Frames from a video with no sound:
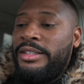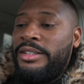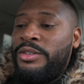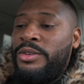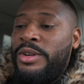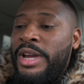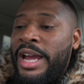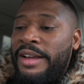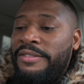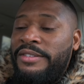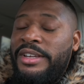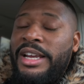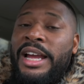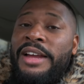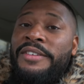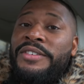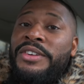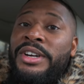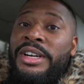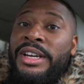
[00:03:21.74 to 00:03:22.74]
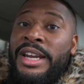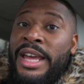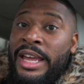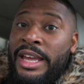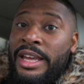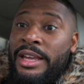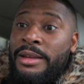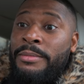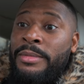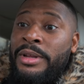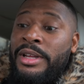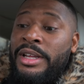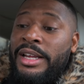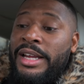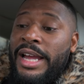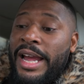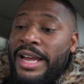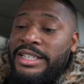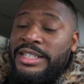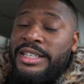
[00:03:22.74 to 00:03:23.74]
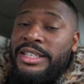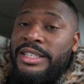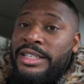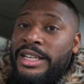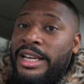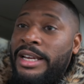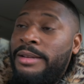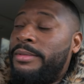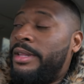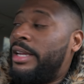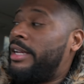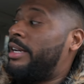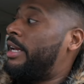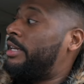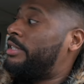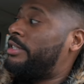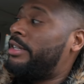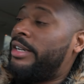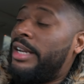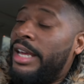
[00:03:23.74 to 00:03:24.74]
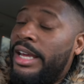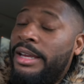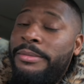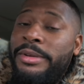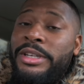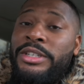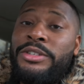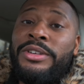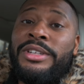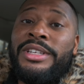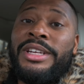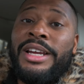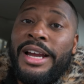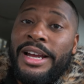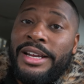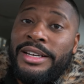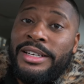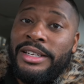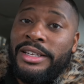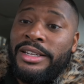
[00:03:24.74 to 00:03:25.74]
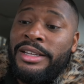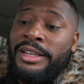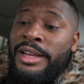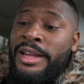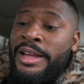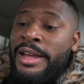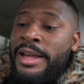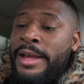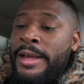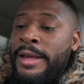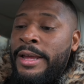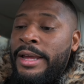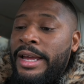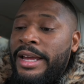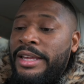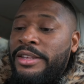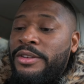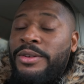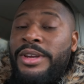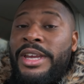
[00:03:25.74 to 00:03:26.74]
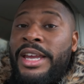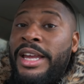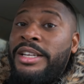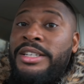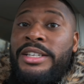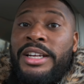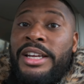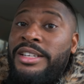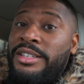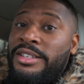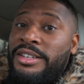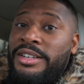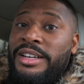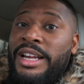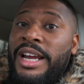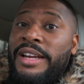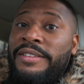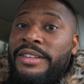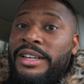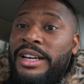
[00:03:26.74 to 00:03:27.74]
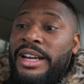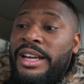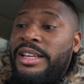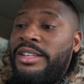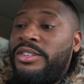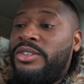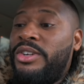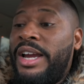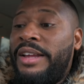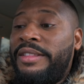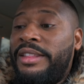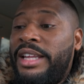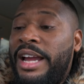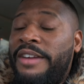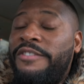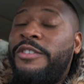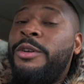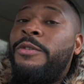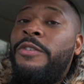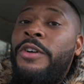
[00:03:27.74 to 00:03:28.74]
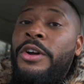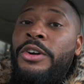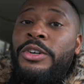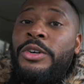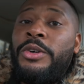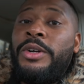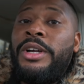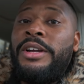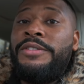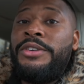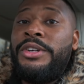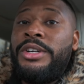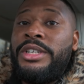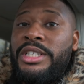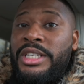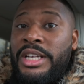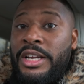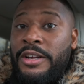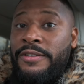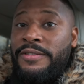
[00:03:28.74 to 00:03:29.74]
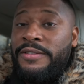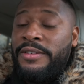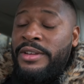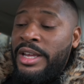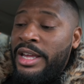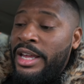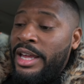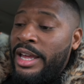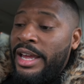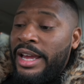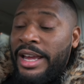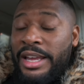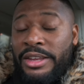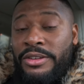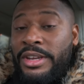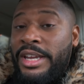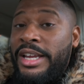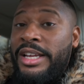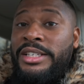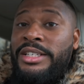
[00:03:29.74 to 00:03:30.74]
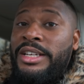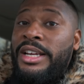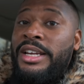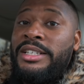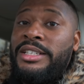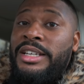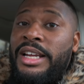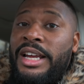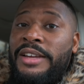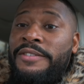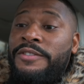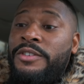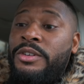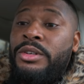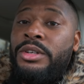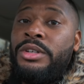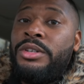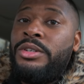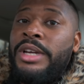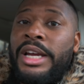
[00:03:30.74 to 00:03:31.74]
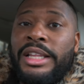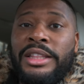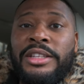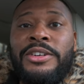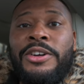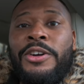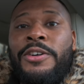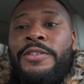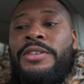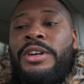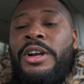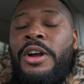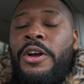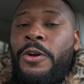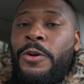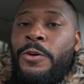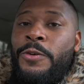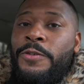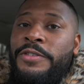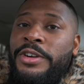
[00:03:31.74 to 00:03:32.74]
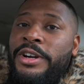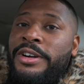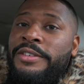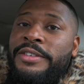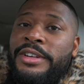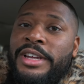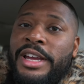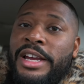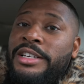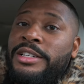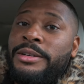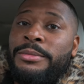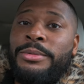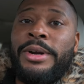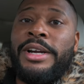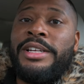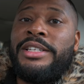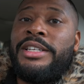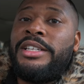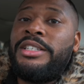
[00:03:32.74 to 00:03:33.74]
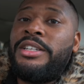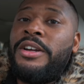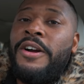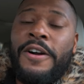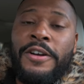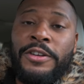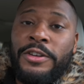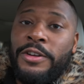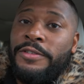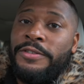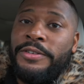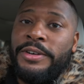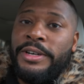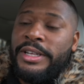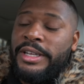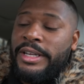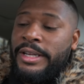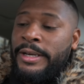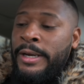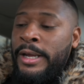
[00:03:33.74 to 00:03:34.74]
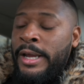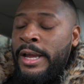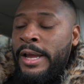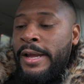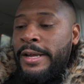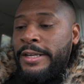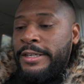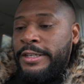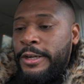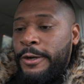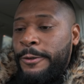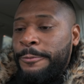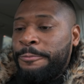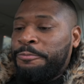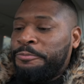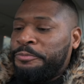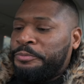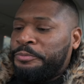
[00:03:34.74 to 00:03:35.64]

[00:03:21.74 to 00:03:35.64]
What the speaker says: you have to have your name as the same thing that your name is on your ID. And you can't change it after that. You have to have a photo of yourself. And you can't change that. If you do, you have to go over the whole verification process all over again. So,